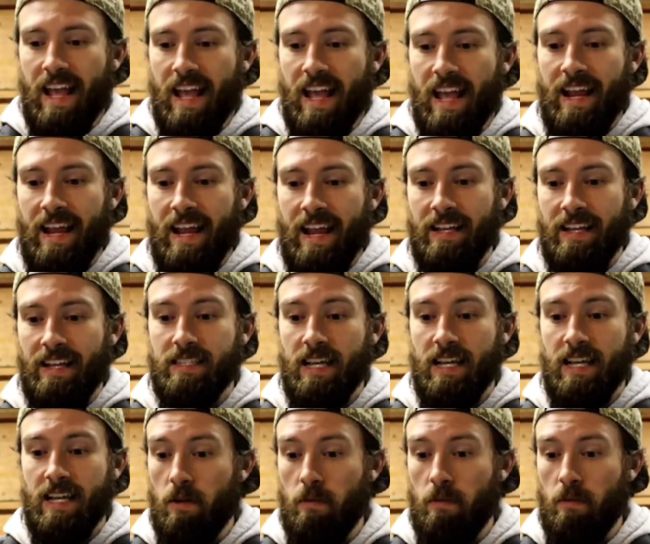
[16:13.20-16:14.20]
and
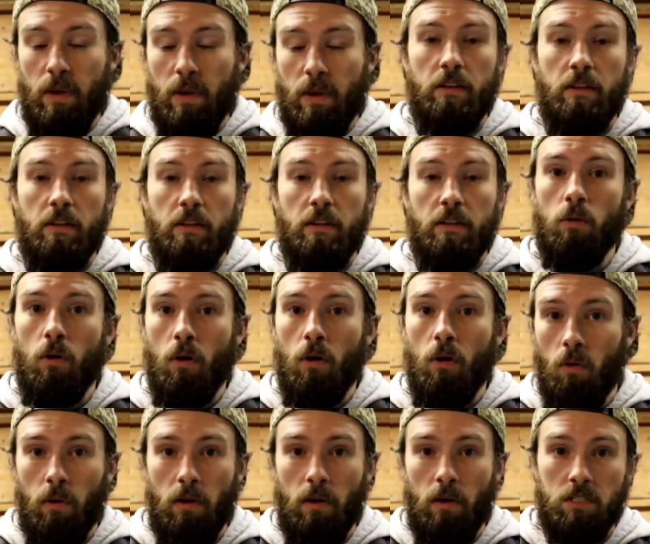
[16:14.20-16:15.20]
have it benefit you all
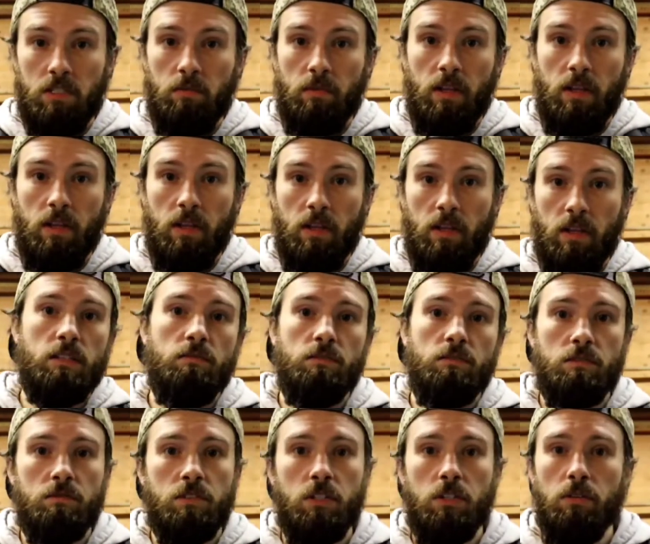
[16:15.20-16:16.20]
the way up to some of the highest
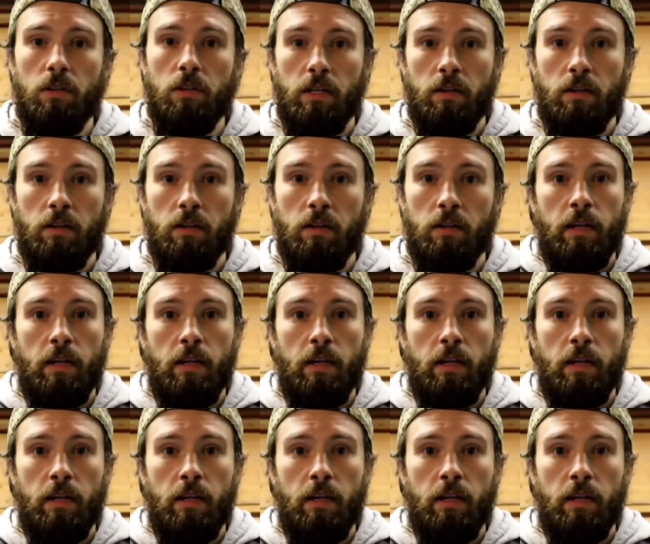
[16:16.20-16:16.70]
levels of tuning.